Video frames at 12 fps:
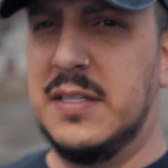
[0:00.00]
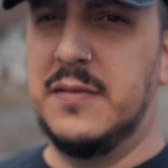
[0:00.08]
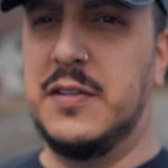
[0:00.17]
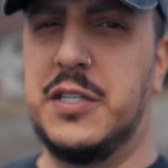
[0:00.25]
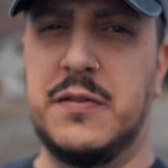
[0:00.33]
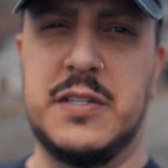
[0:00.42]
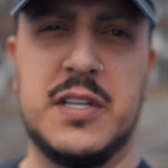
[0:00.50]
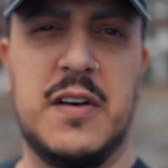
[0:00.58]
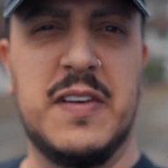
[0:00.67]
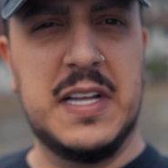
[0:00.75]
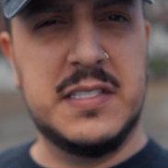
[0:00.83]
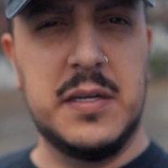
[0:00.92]
DaVinci
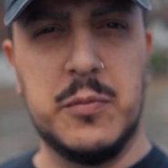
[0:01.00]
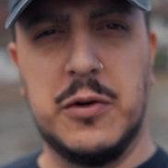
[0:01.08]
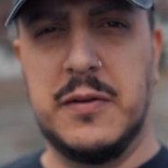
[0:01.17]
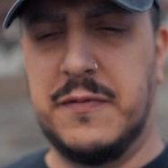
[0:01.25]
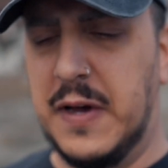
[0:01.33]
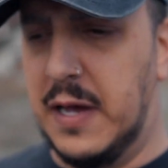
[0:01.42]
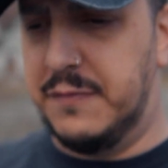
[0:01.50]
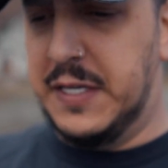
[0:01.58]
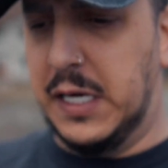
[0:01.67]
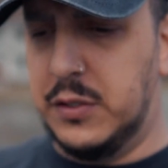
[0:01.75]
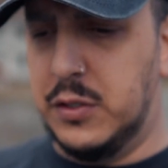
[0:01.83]
Resolve eighteen point five, take